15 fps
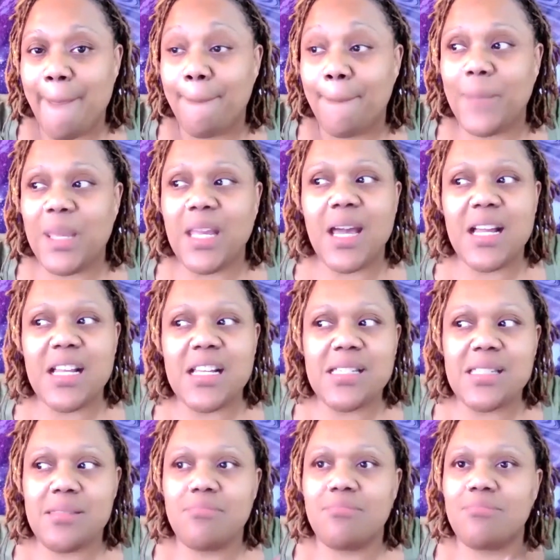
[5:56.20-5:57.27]

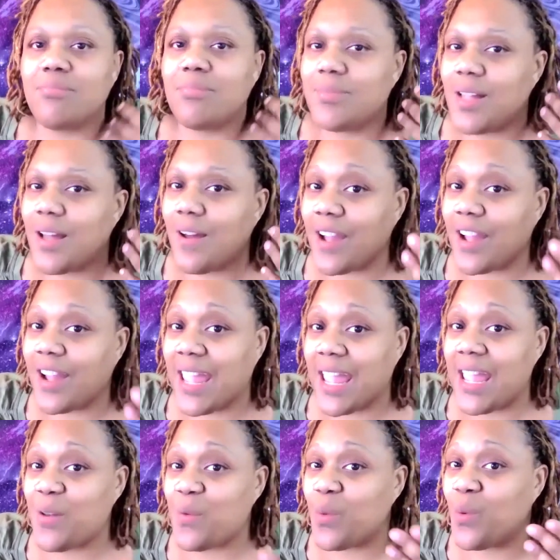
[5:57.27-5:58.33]
Because
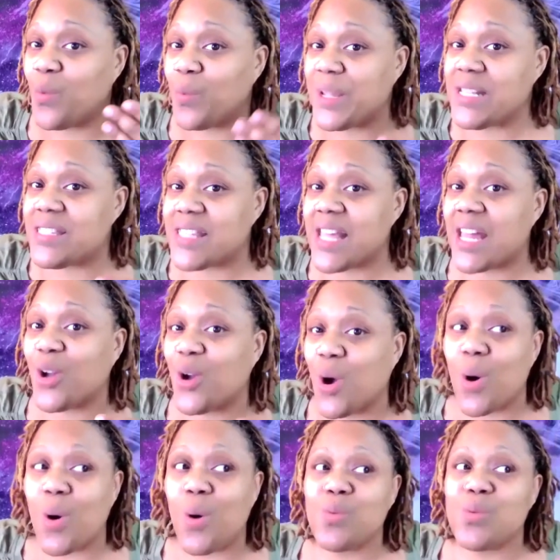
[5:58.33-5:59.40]
again, when we set
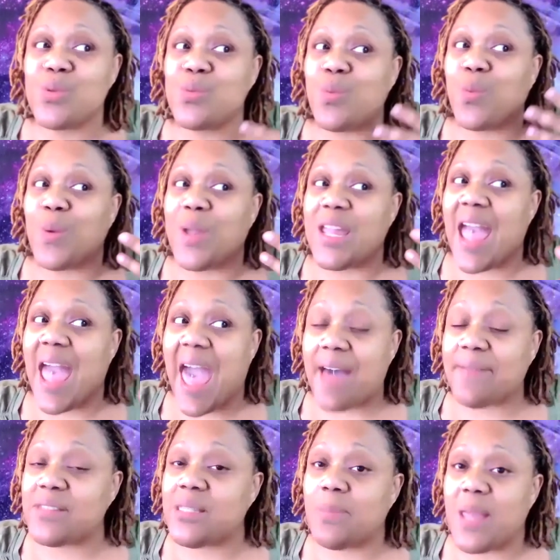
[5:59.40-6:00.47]
goals, we
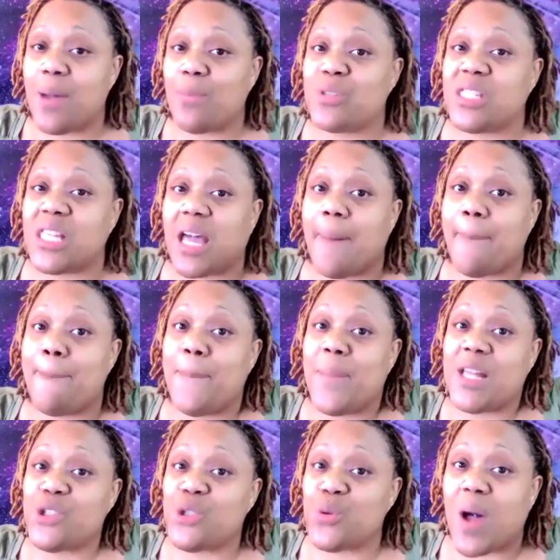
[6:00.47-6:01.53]
have to be able to
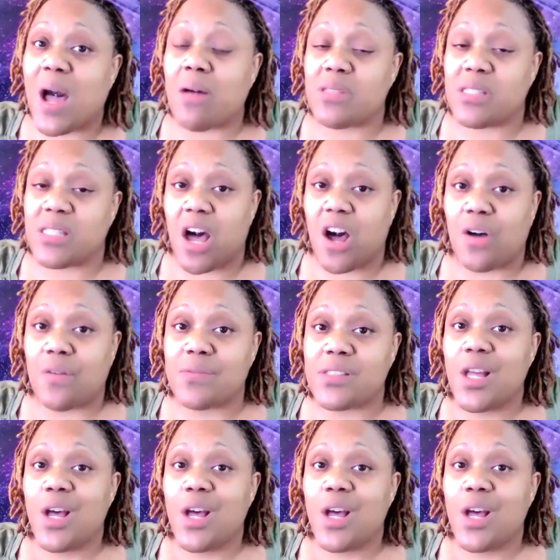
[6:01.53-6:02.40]
commit to ourselves